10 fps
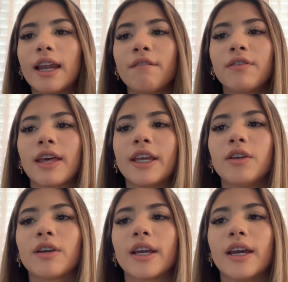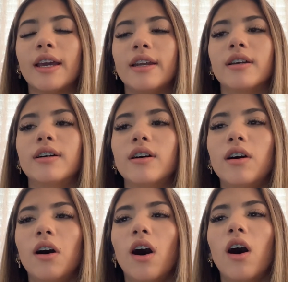I feel like you can
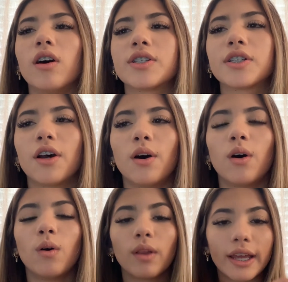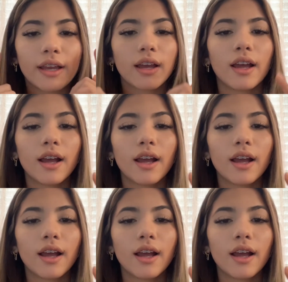also like